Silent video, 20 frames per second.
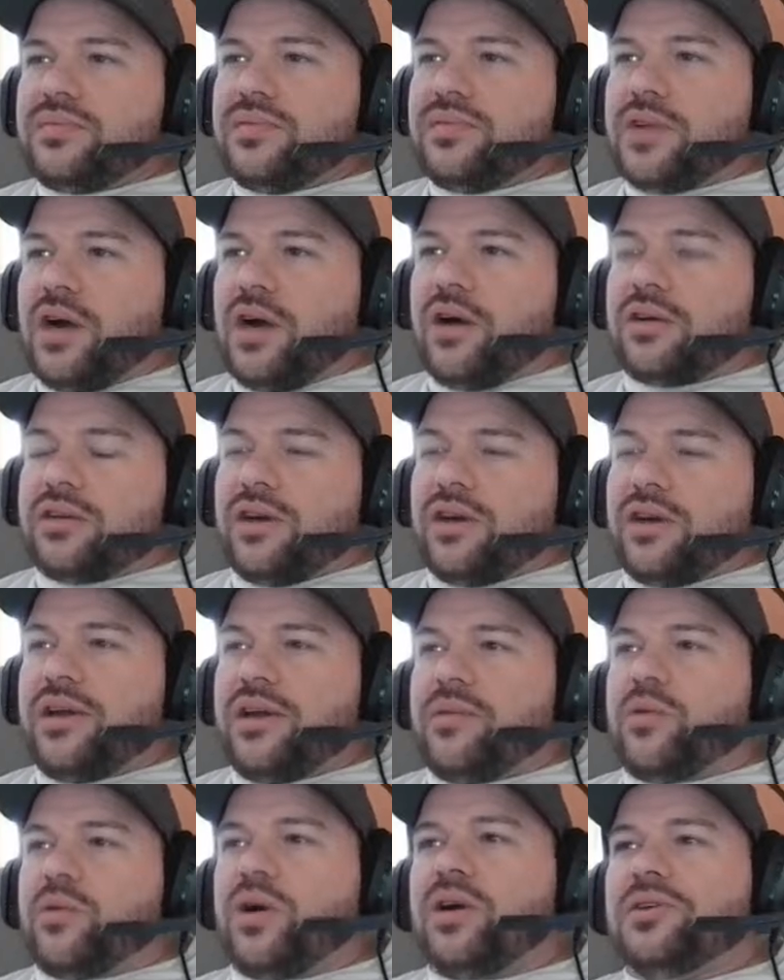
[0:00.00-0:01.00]
All
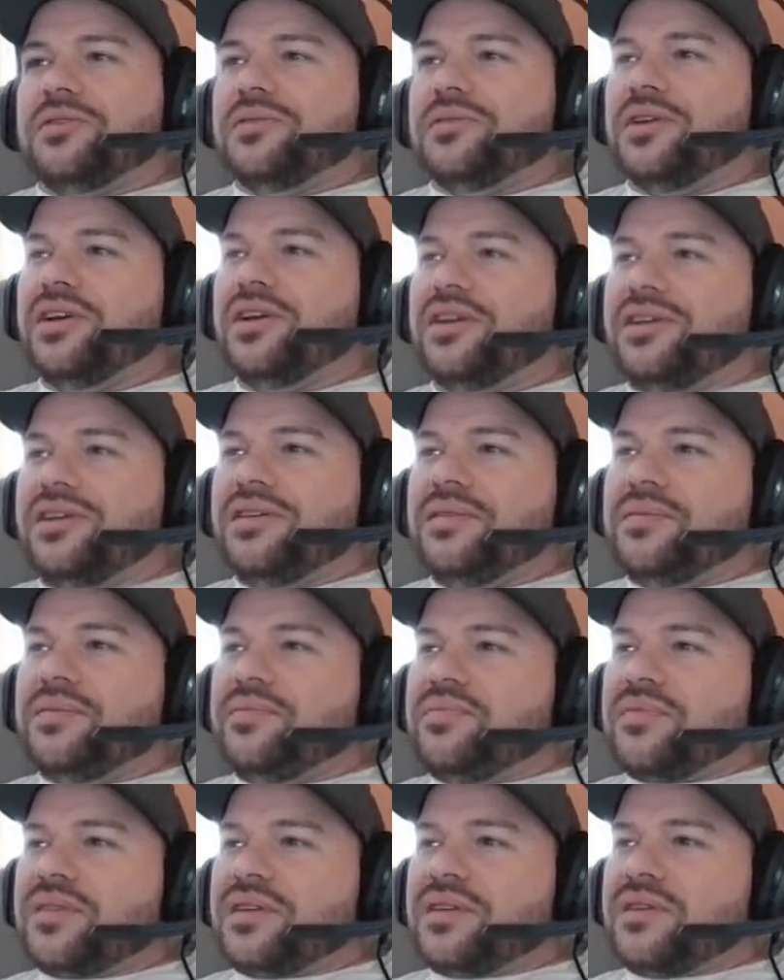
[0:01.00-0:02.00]
right. Well,
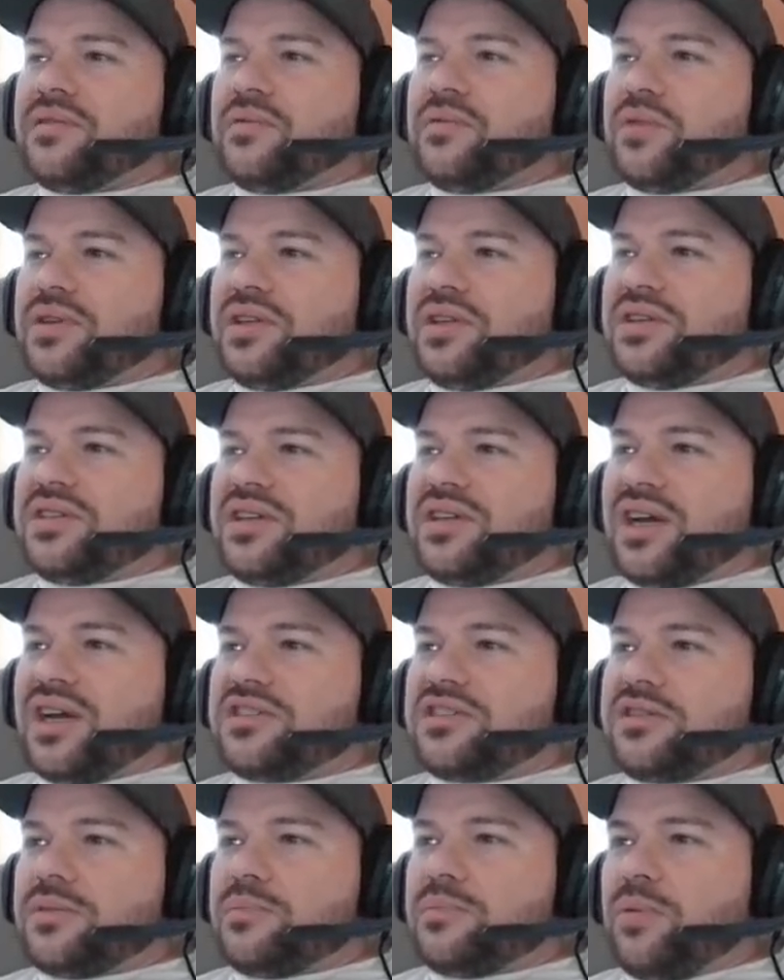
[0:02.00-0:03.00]
with this
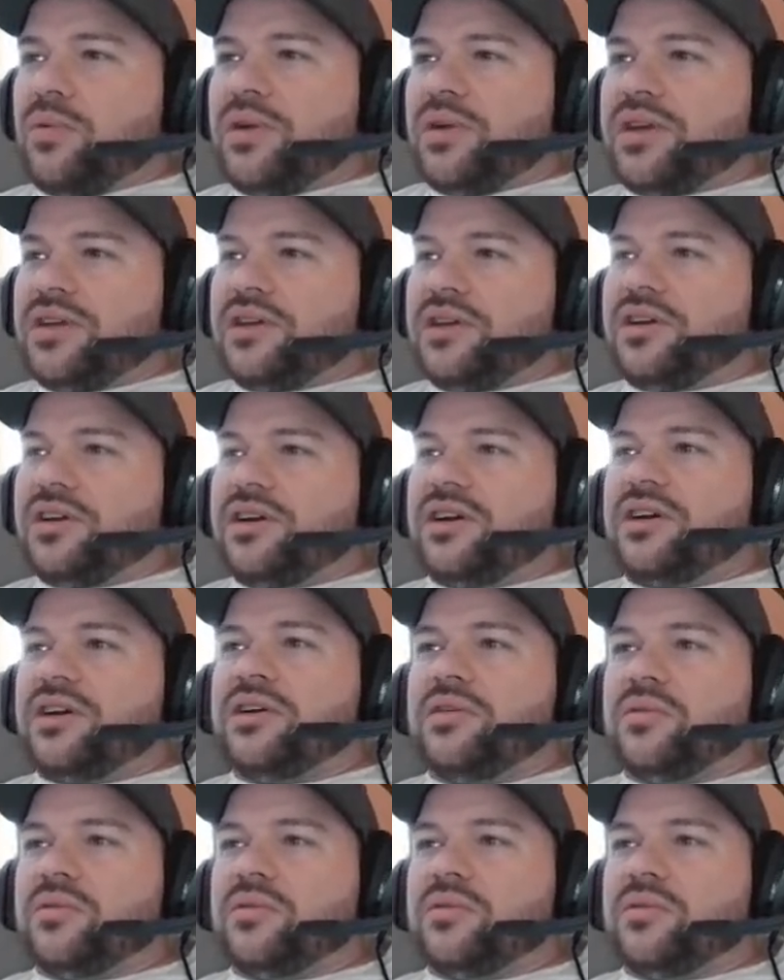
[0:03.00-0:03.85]
extra point here,